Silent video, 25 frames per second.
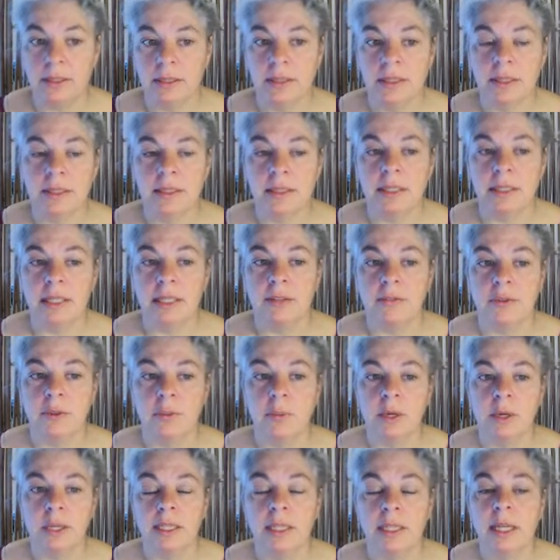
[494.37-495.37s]
This is the
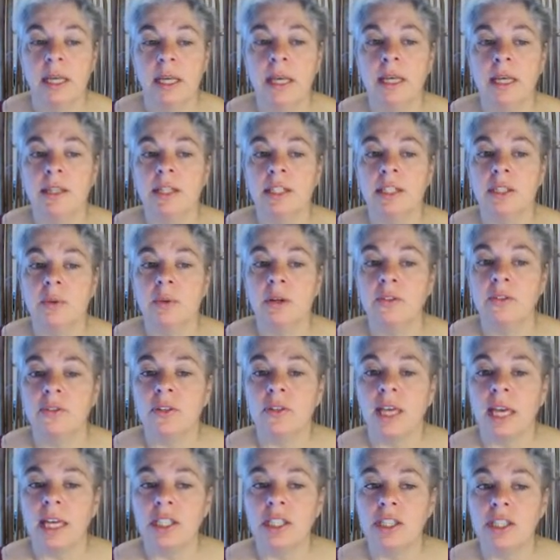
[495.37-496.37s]
level one. This
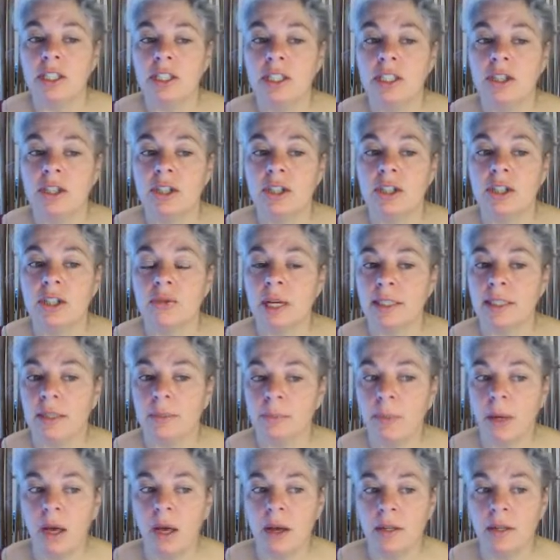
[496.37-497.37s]
qualification is
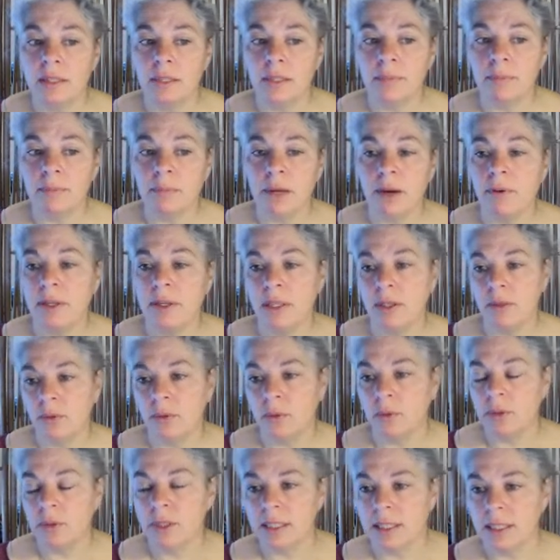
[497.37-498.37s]
graded at pass,
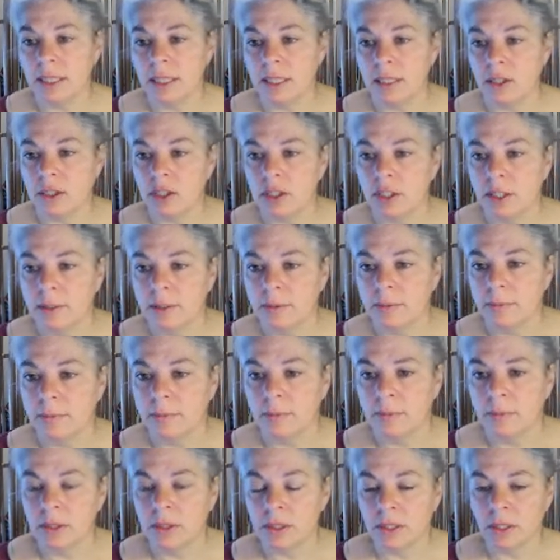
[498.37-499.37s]
merit or distinction.